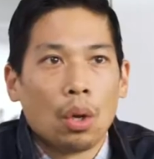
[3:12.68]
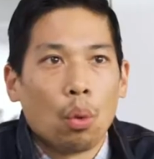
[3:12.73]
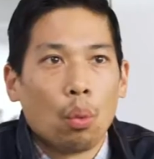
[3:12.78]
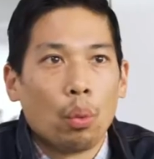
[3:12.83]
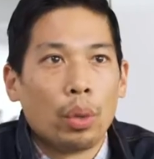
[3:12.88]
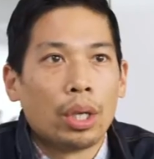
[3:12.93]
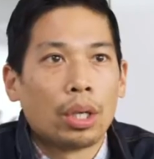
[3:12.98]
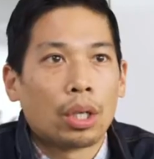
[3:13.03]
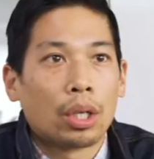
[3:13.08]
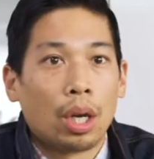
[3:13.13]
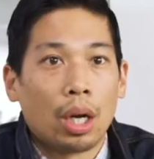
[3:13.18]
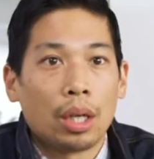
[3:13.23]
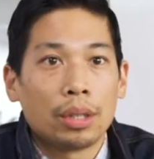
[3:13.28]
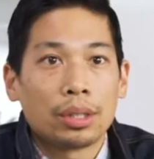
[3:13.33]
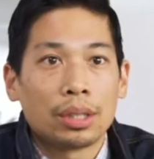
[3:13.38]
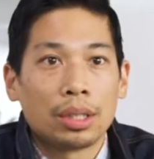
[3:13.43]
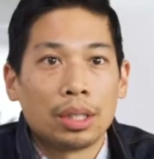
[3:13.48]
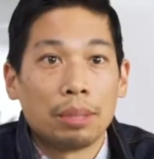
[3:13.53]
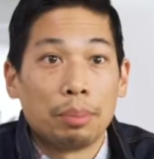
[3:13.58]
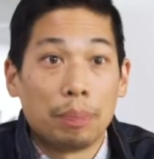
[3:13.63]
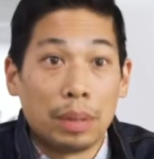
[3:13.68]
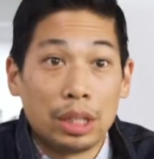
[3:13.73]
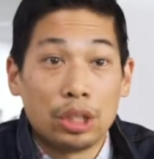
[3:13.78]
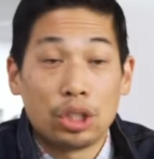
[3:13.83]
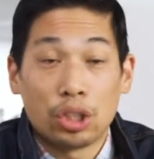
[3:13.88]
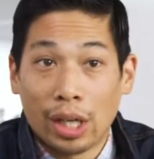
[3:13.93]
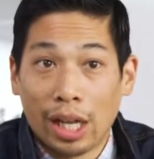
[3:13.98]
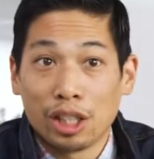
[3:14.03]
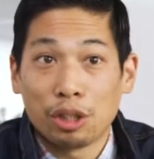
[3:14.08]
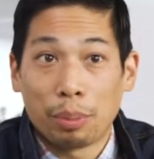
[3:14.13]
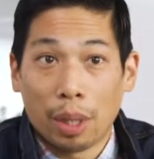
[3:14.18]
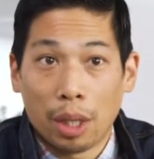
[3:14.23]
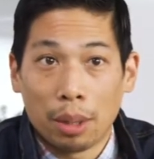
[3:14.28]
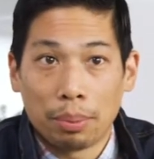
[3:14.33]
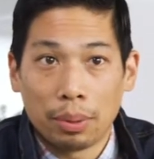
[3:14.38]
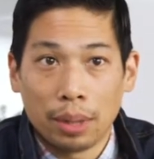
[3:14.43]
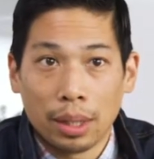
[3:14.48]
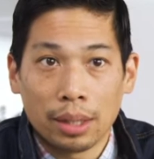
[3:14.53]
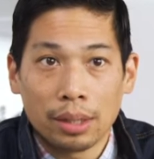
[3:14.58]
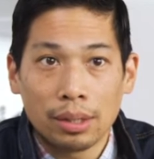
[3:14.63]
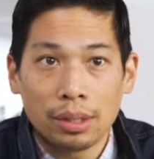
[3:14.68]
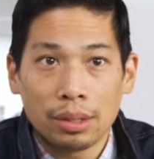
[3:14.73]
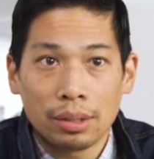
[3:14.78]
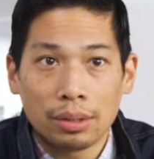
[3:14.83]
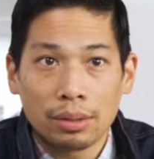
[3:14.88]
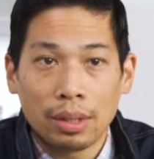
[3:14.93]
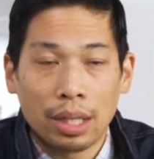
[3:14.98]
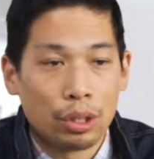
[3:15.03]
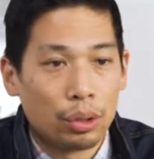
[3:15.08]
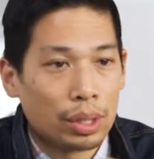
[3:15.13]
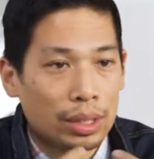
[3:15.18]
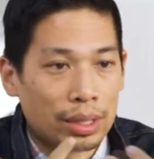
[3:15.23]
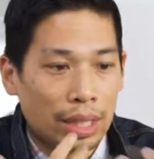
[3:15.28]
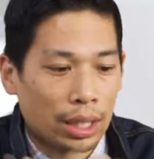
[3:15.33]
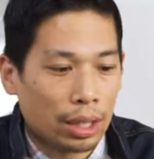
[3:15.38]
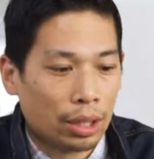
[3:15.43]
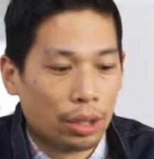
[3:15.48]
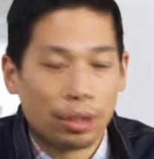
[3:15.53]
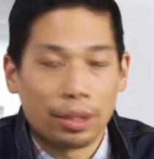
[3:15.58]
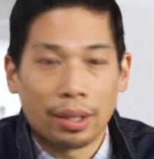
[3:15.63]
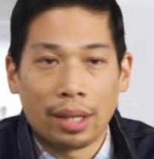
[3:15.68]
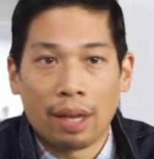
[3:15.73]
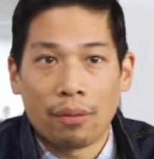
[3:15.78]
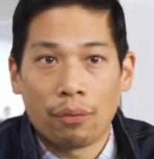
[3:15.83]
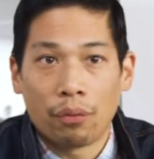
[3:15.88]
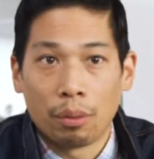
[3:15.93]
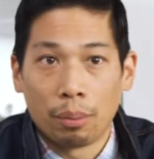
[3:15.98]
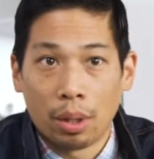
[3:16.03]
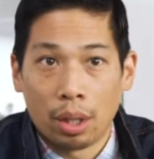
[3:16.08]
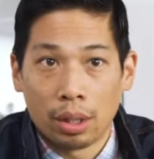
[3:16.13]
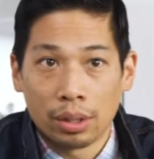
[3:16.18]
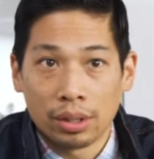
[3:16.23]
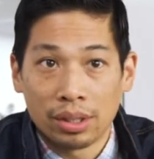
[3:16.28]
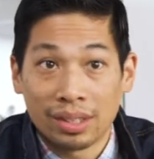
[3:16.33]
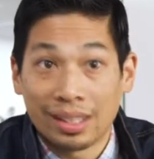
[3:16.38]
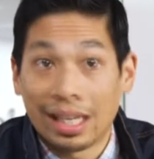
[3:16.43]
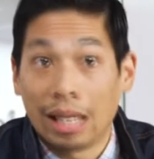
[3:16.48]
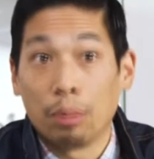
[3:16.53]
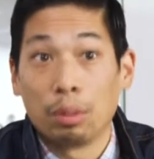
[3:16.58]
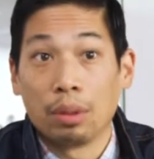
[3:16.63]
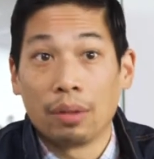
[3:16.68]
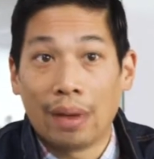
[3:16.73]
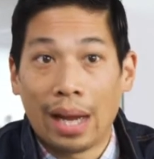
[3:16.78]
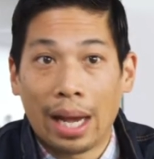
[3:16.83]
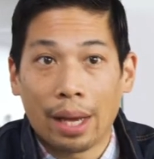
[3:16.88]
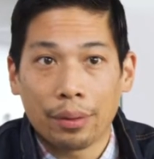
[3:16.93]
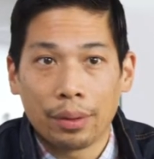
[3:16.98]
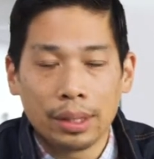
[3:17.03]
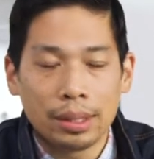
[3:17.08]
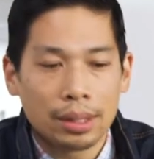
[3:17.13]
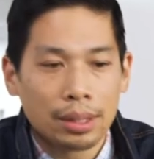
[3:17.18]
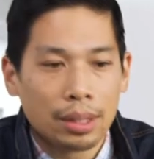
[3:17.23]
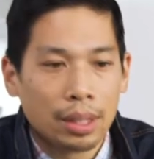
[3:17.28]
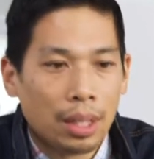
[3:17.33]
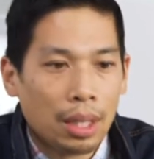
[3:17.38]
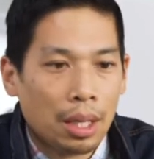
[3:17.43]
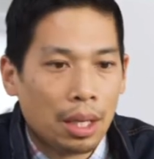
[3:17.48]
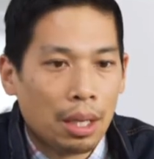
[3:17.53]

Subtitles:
We are constantly being challenged by our players, and you can take a look at that from our stable of athletes.